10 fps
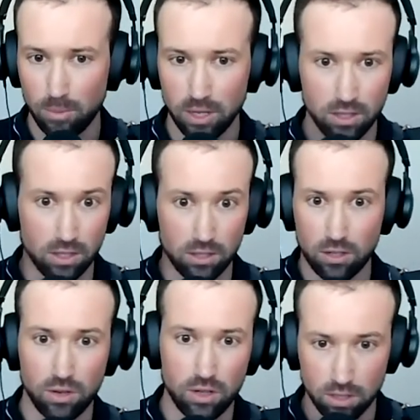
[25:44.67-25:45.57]
because it's
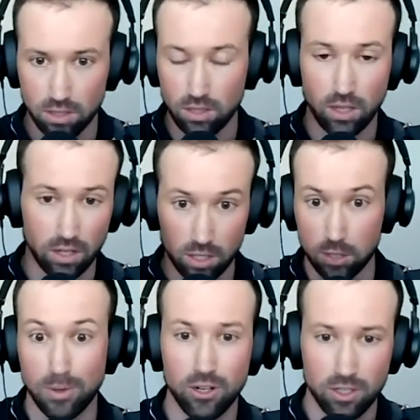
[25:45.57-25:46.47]
the
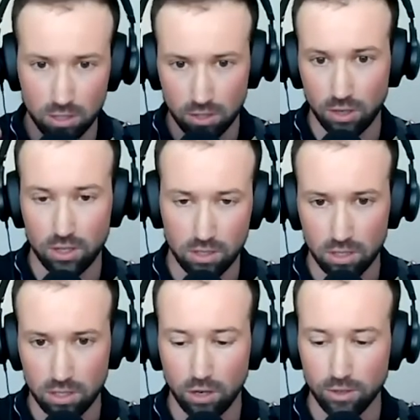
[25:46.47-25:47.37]
experience is so
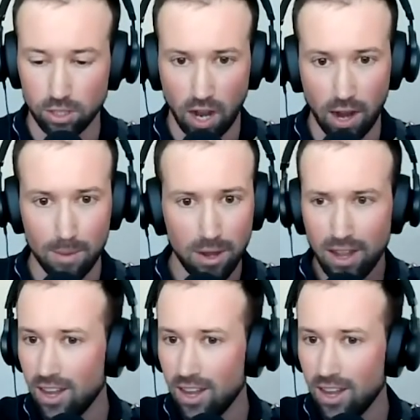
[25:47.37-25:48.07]
consistent over time.